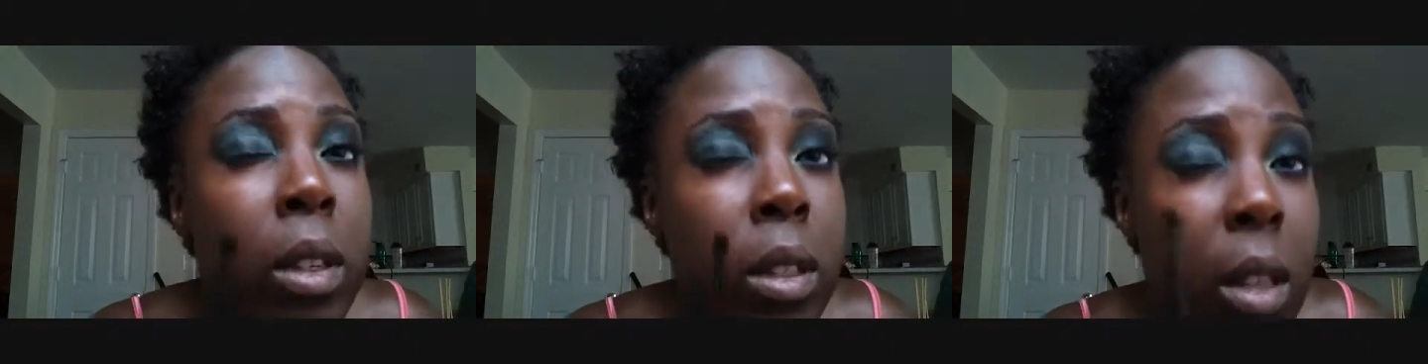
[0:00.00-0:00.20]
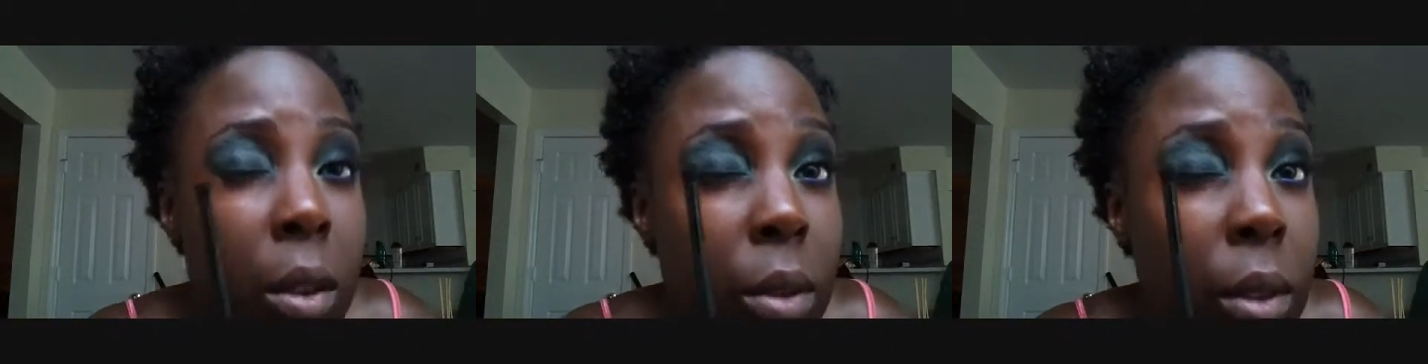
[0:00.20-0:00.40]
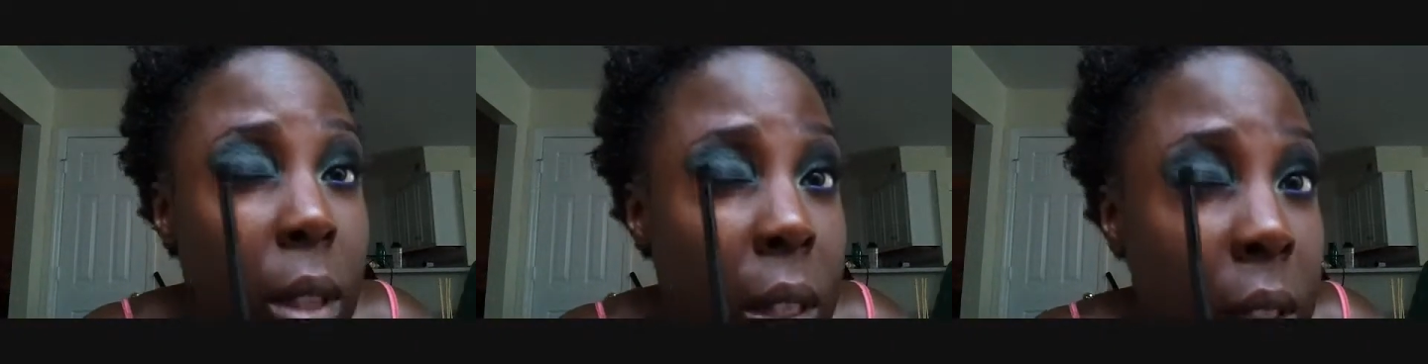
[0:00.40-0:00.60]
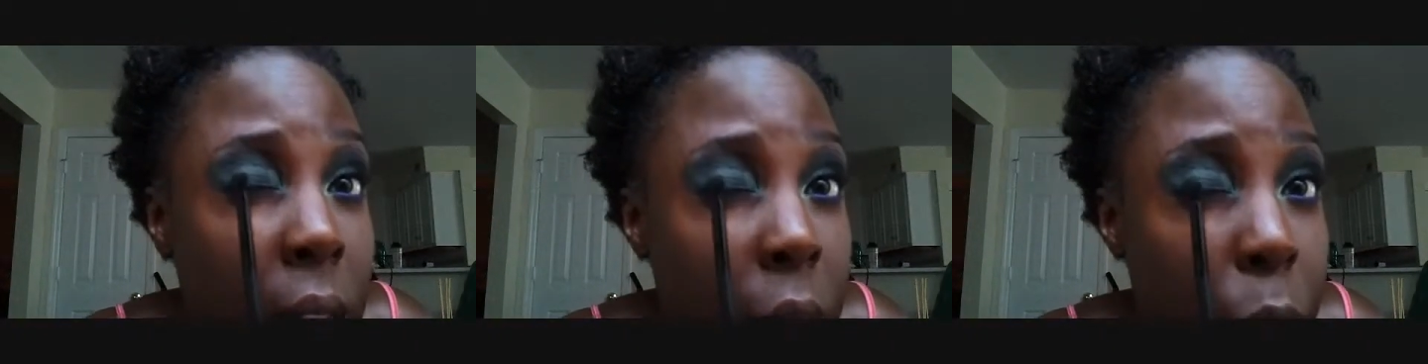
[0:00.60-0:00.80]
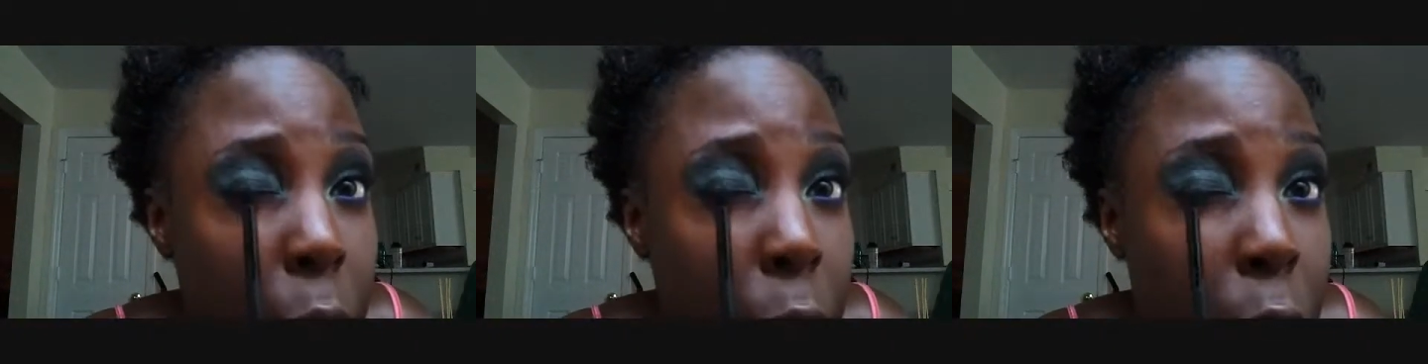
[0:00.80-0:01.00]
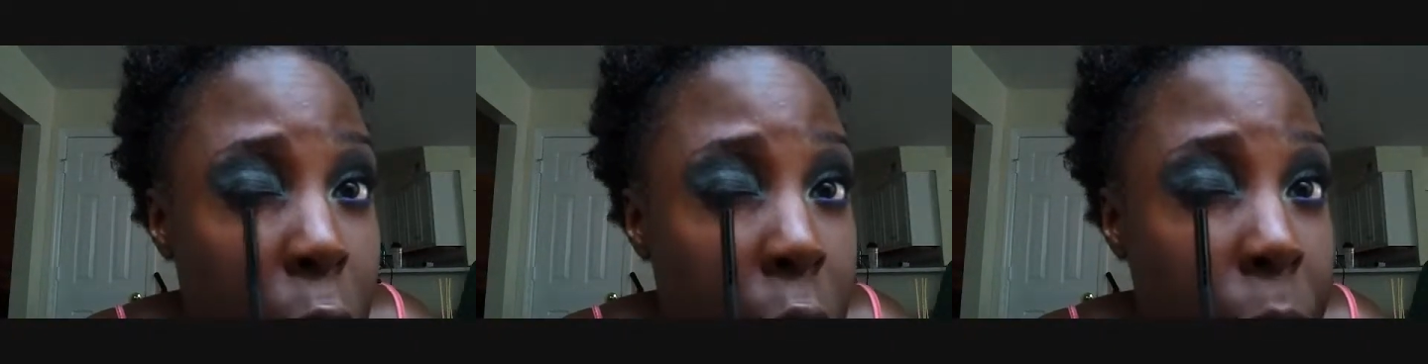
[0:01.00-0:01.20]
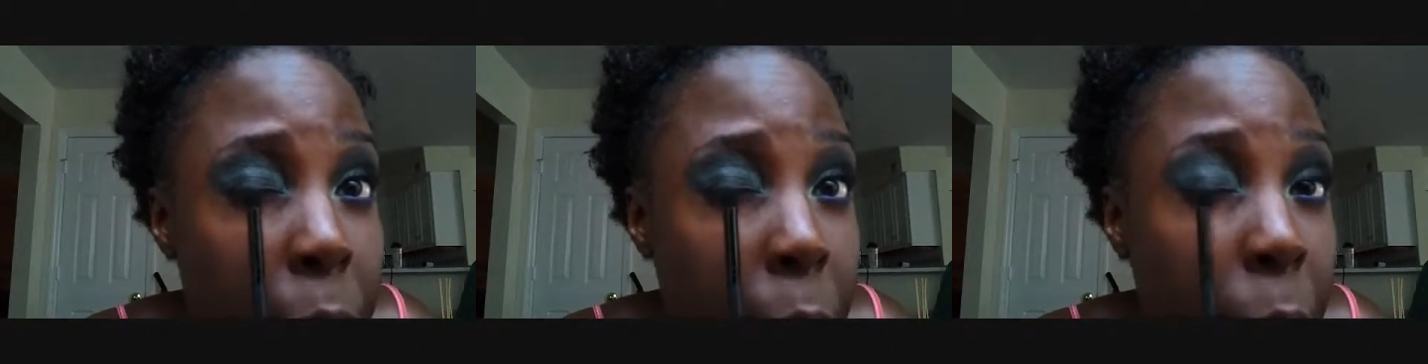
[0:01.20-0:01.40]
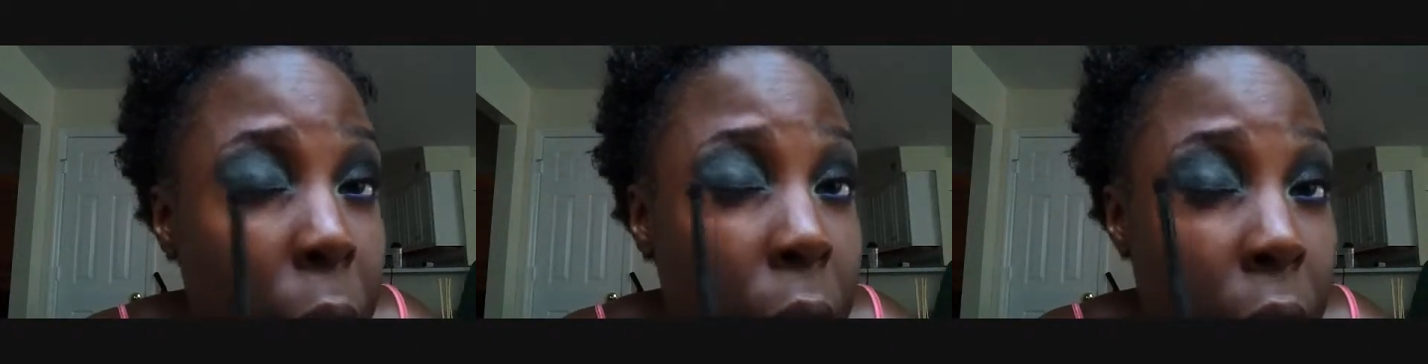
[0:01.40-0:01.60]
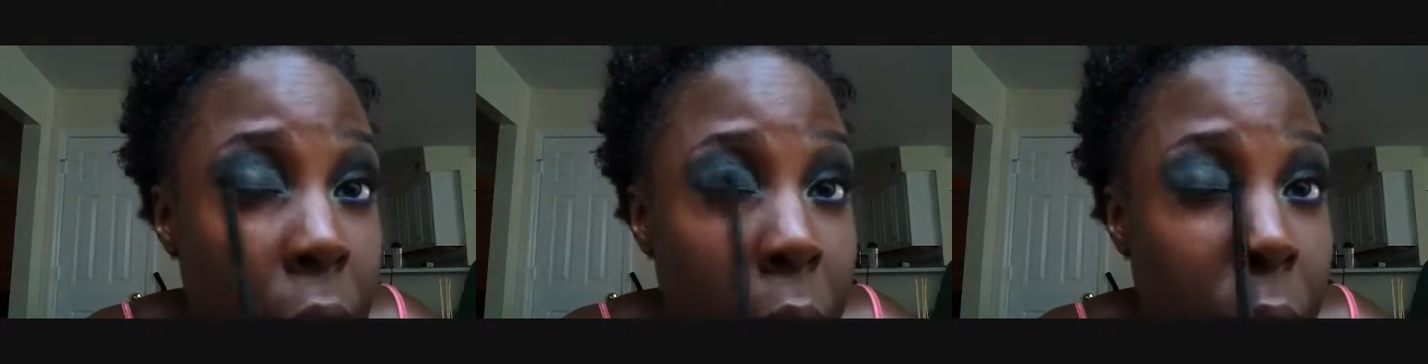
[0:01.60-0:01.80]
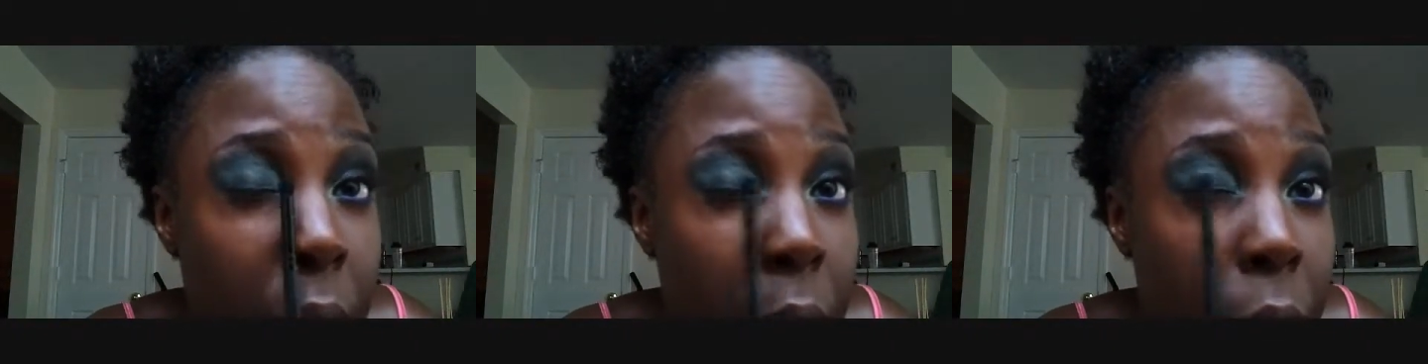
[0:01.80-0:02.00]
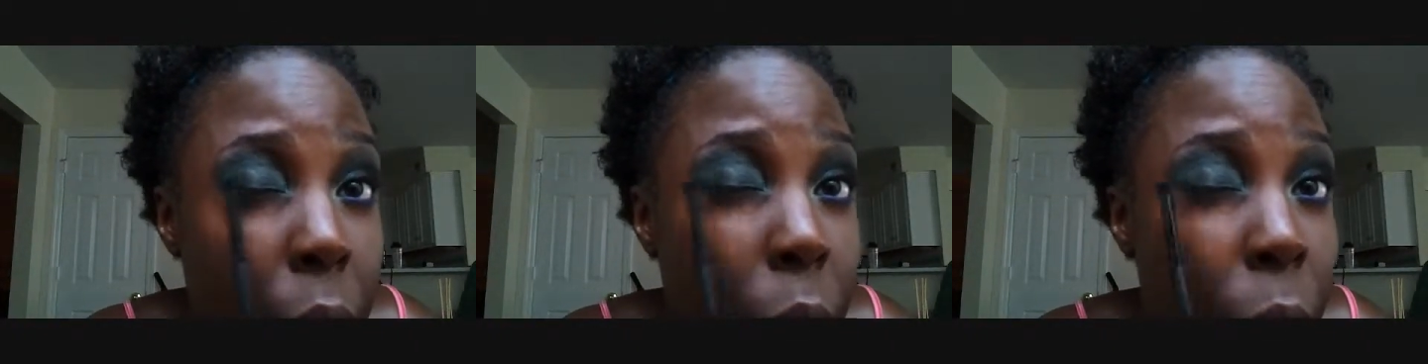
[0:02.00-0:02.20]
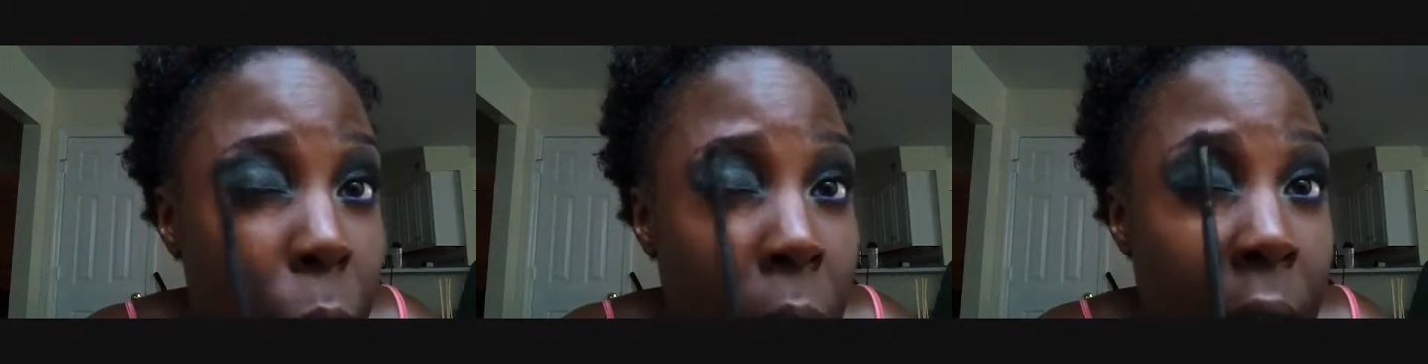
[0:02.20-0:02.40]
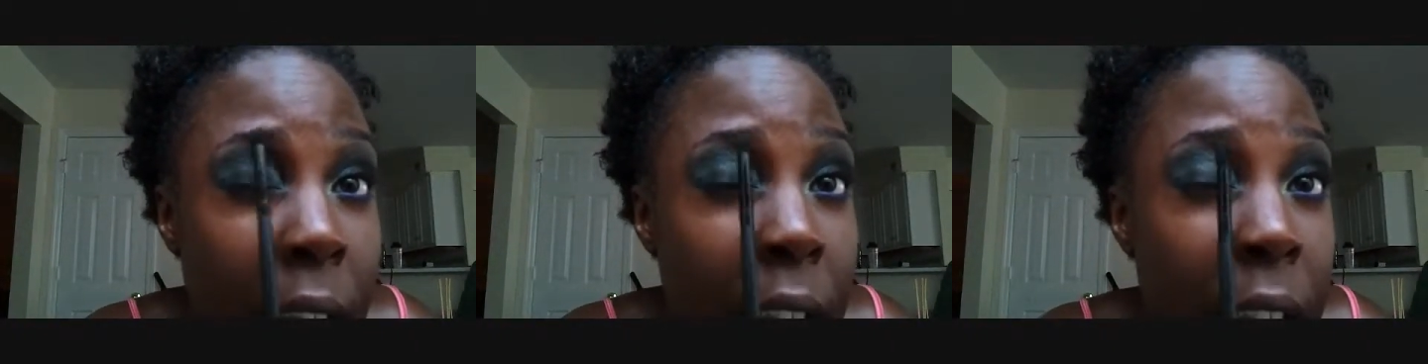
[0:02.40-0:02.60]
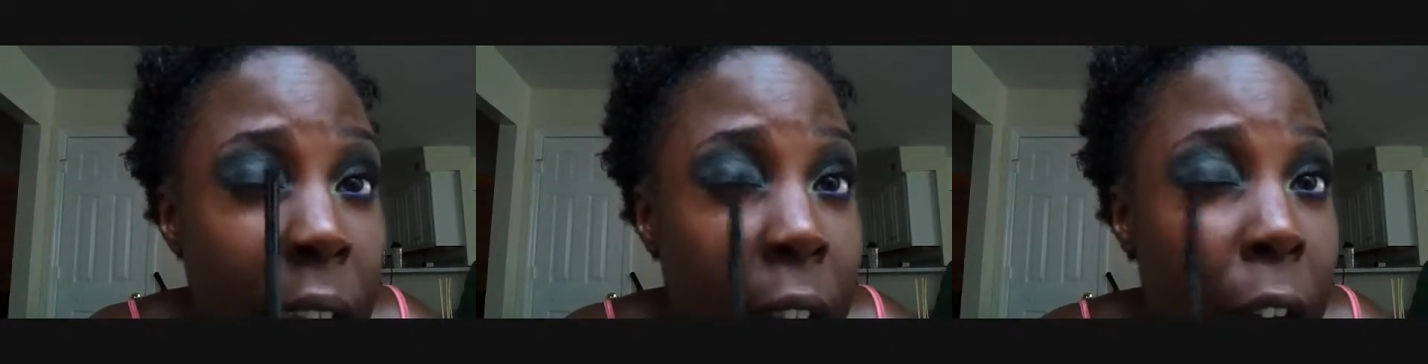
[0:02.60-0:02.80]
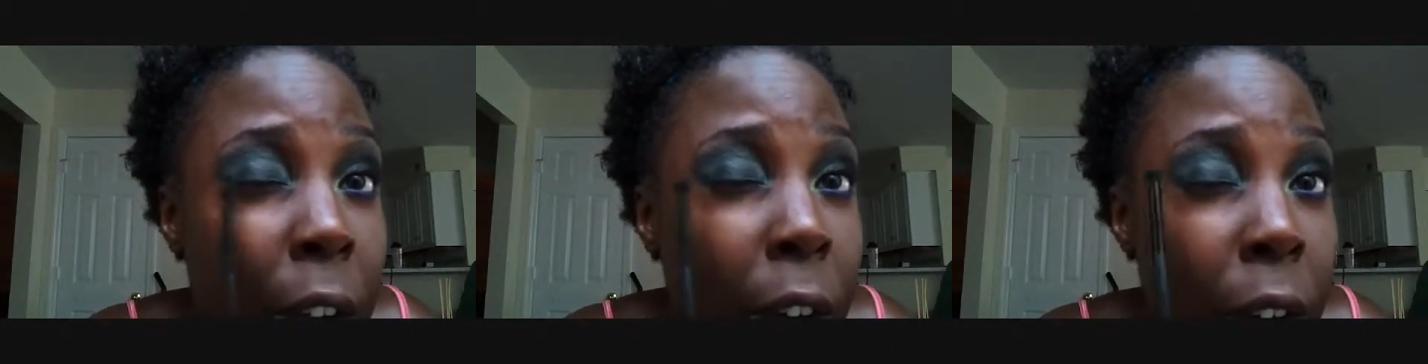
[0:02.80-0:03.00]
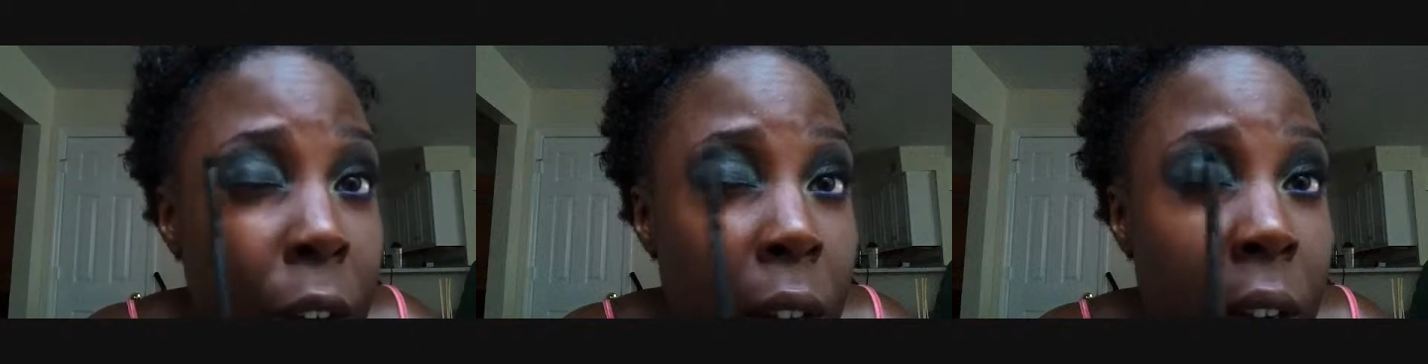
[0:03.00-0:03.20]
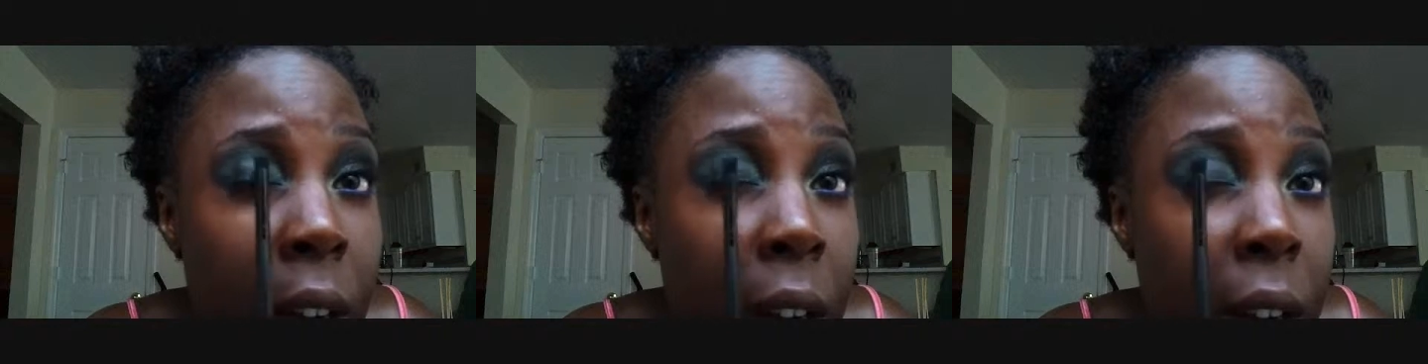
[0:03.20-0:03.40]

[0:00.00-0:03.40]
So this is what you should be working with right here.